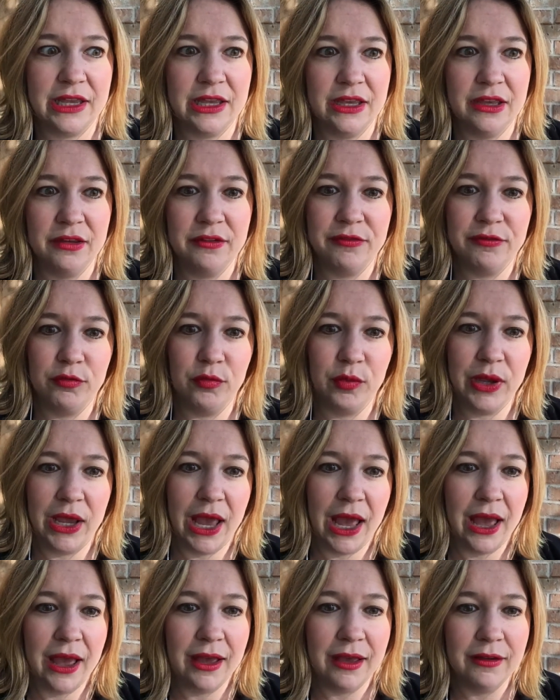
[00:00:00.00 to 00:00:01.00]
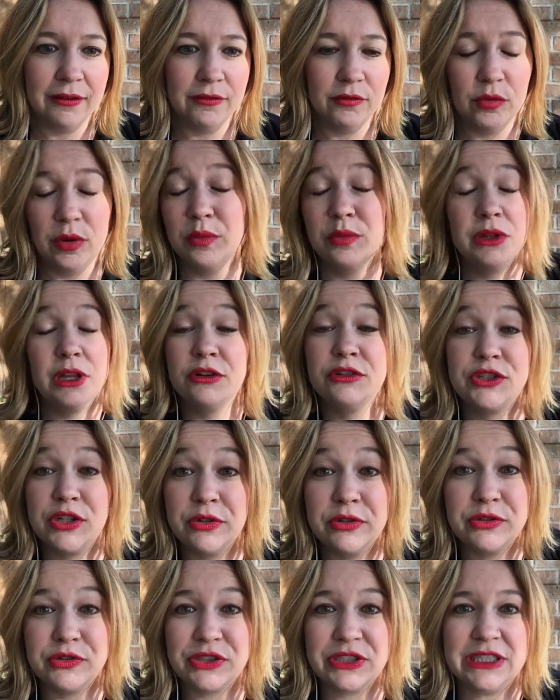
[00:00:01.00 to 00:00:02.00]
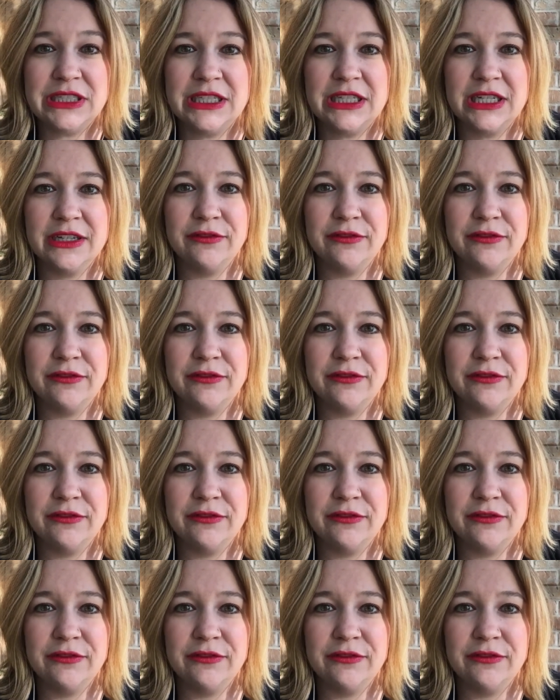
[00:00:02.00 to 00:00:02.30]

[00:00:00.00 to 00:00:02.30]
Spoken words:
what will our donors think